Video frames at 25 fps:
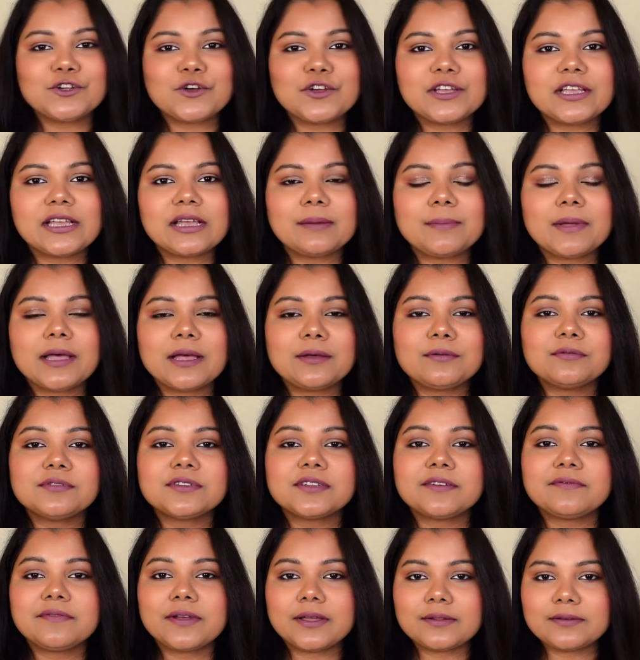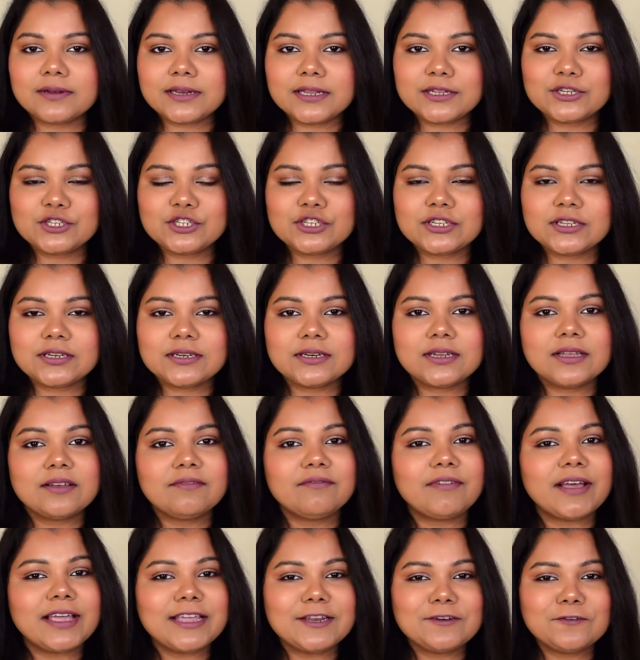talking about a foundation,
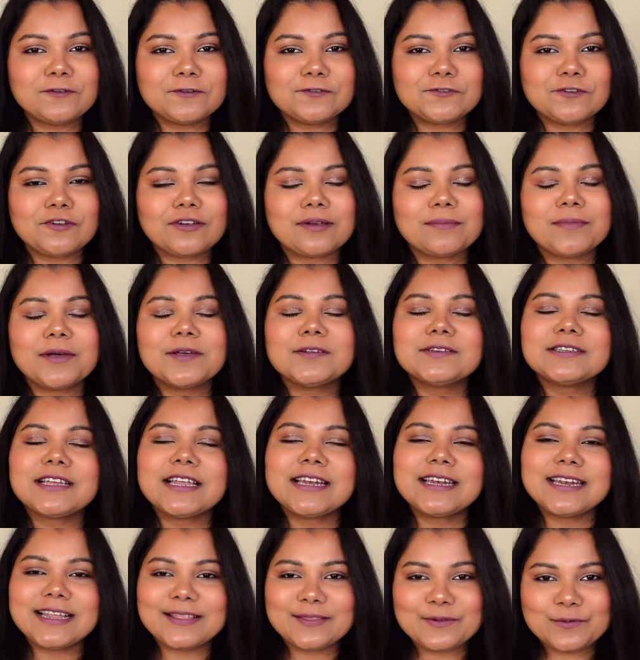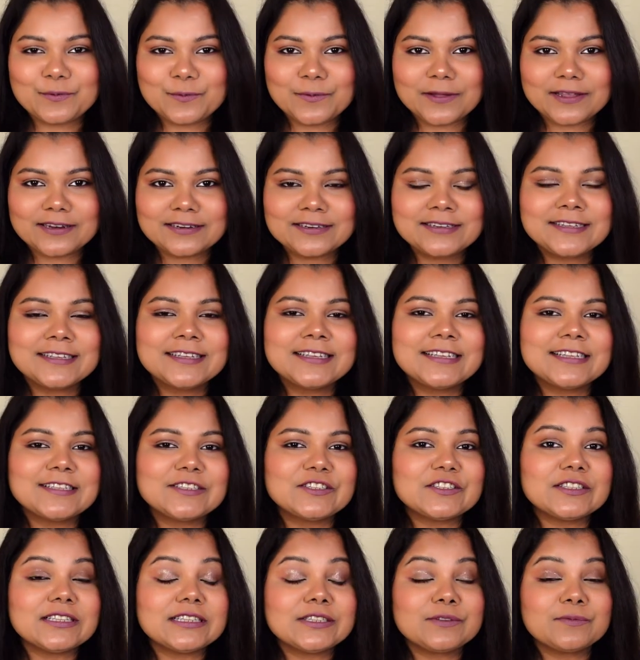why not talk about another one?
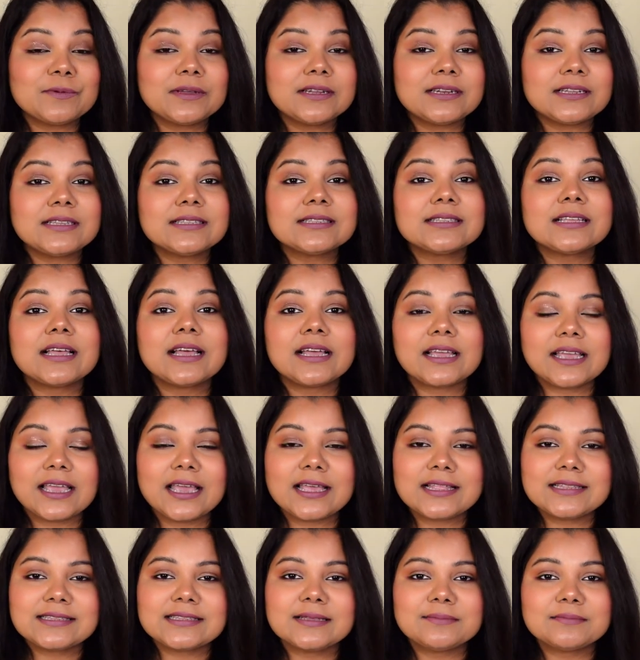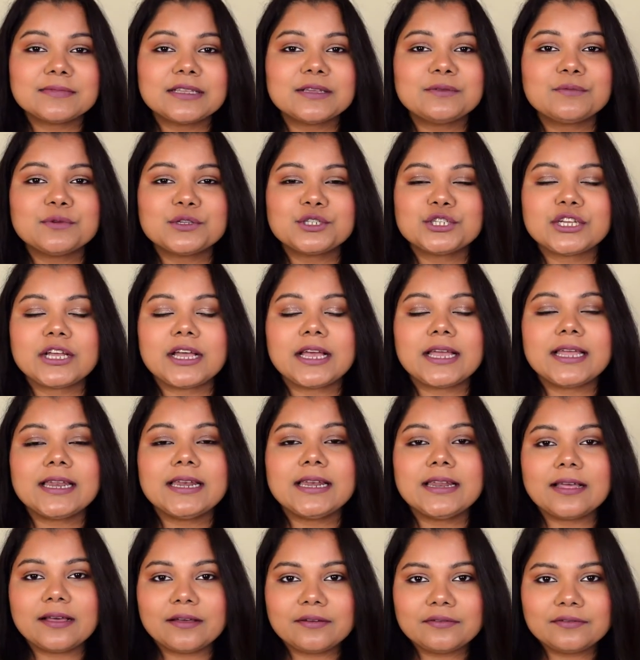So this one is again something which
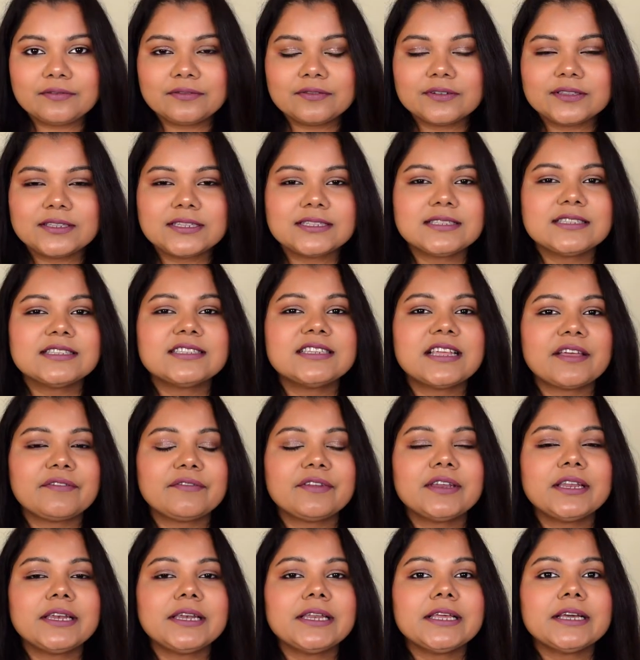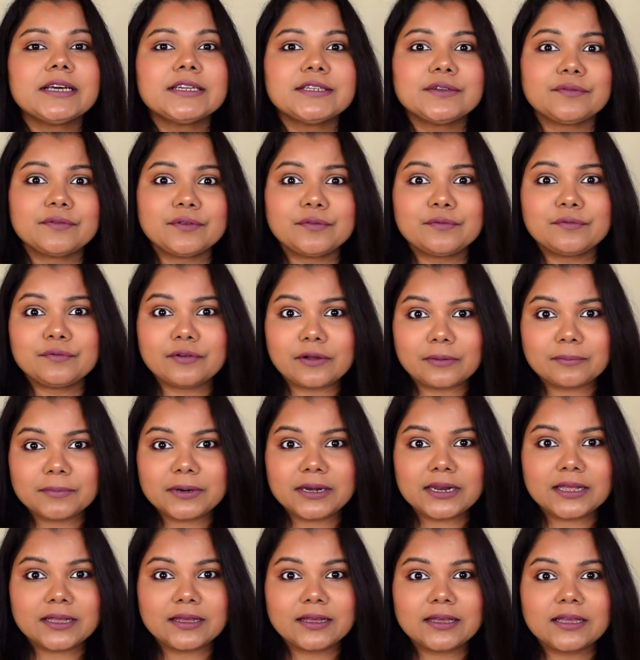I love. This is definitely a different
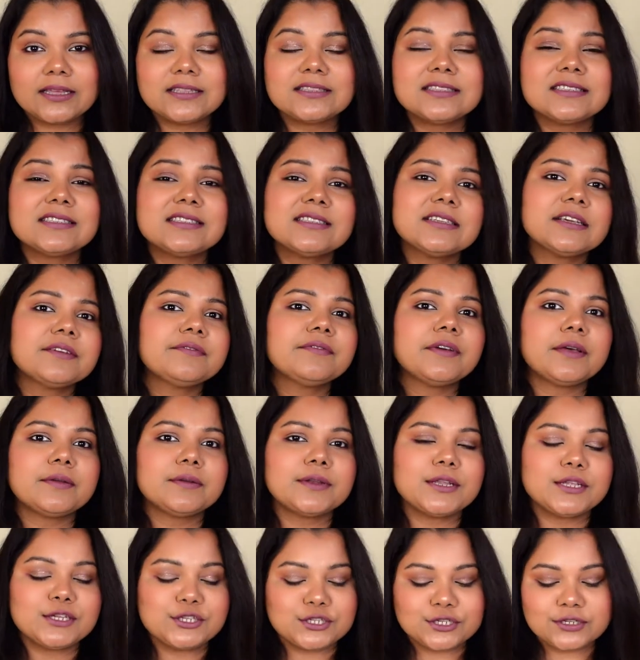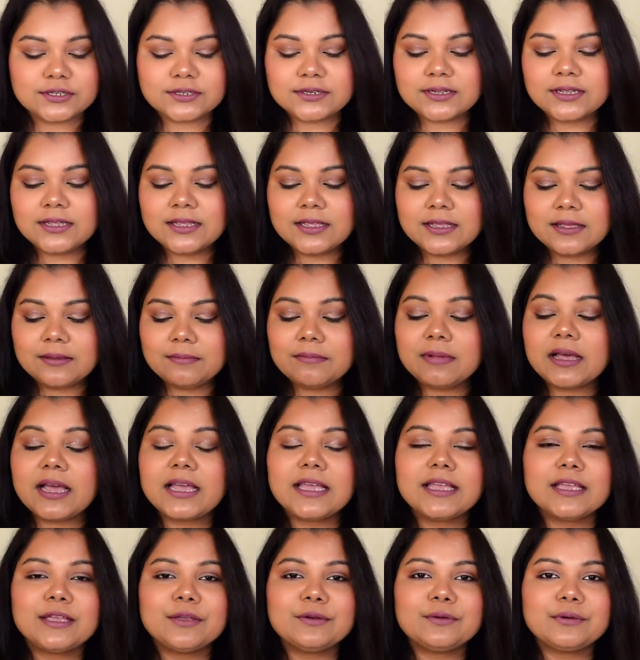formula. It's a stick foundation
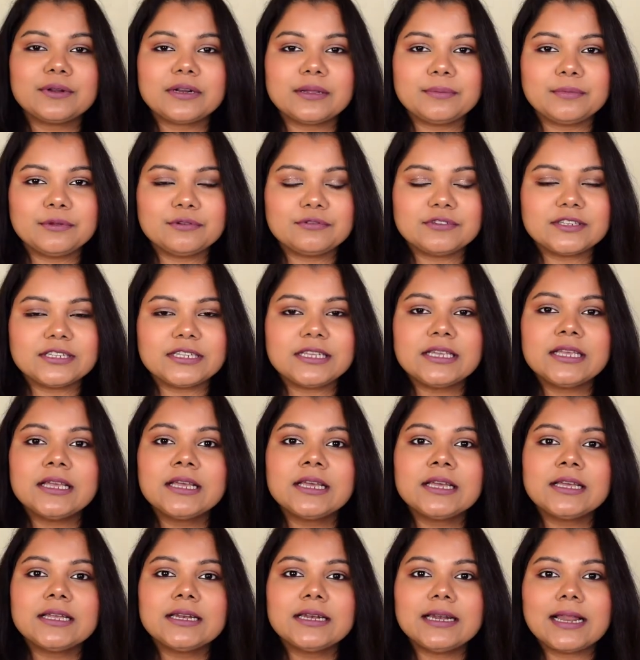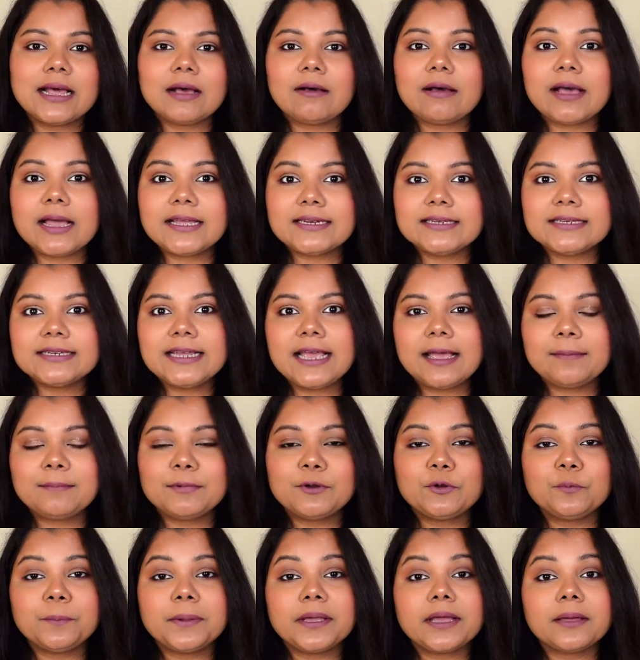by Huda Beauty. Now I did
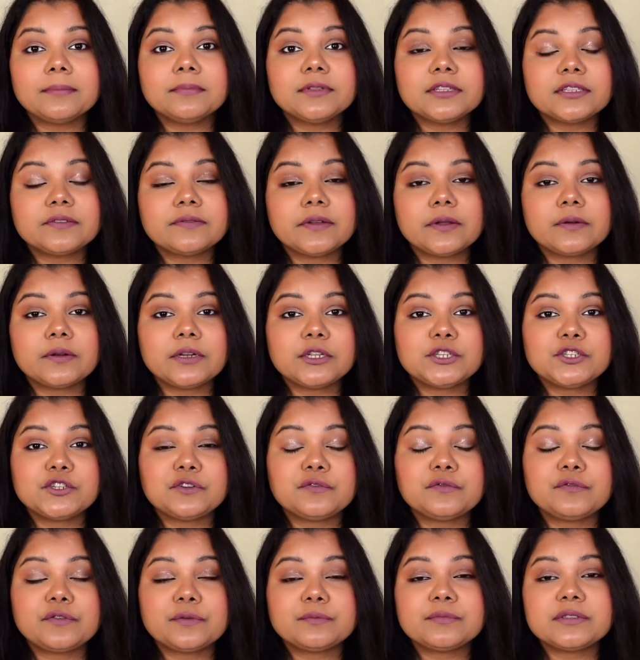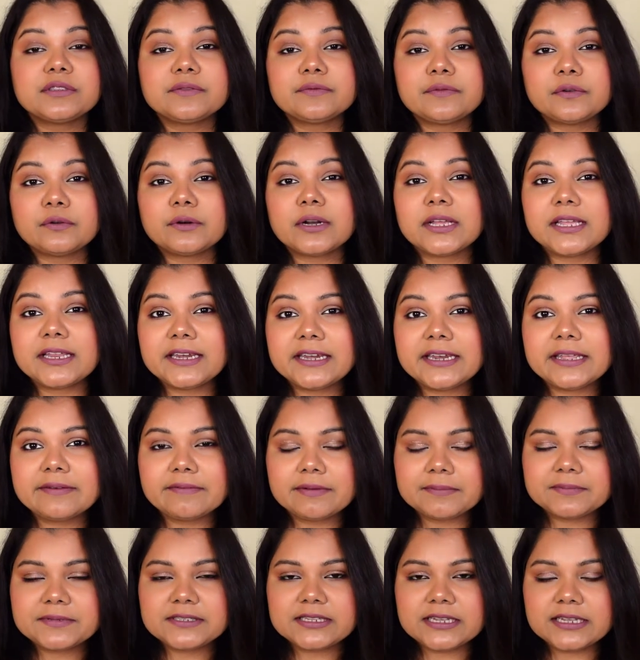happen to pick up this foundation from Sephora India
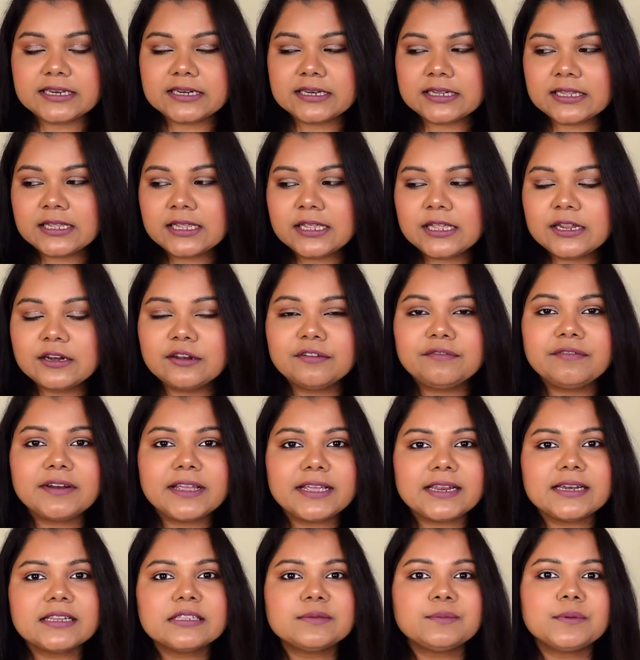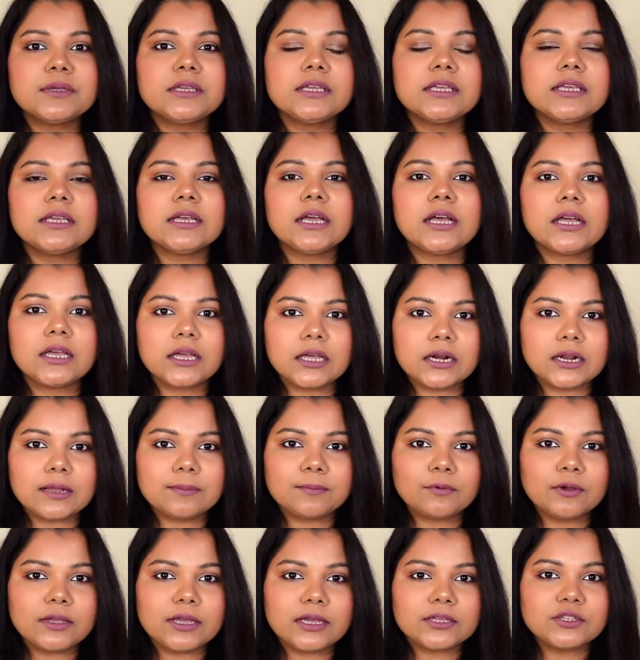website. Now frankly speaking, agar
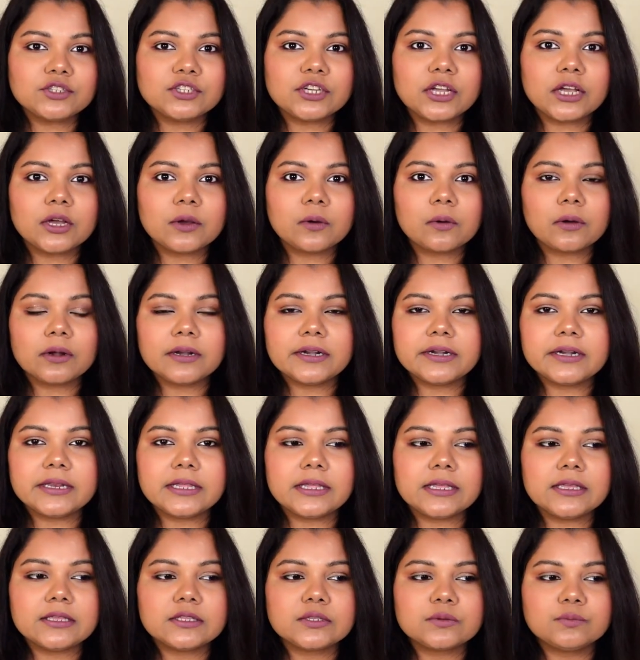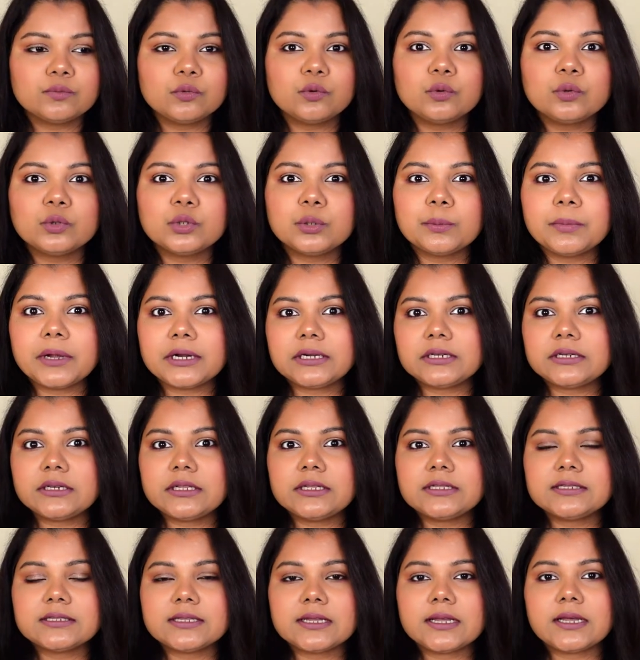aapko ek achha quality smooth
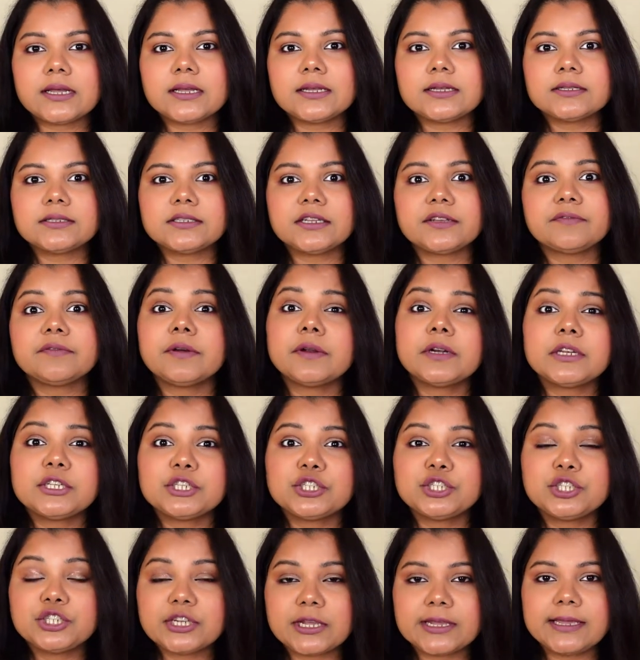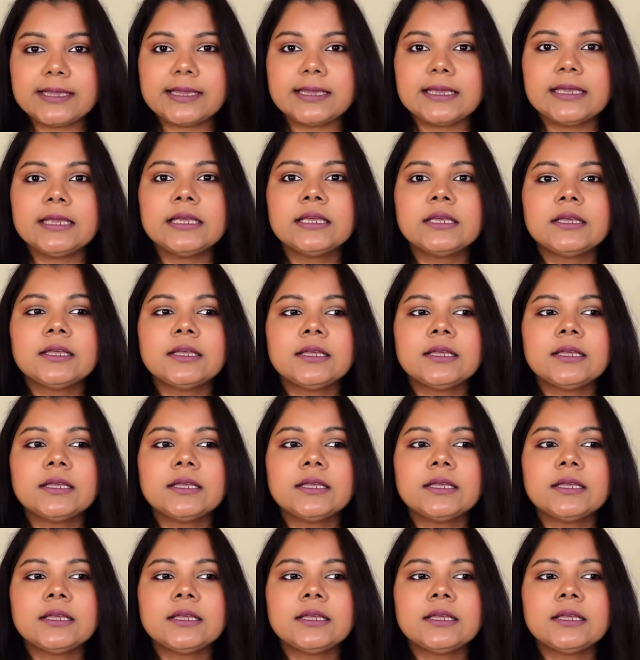buttery sa stick foundation chahiye,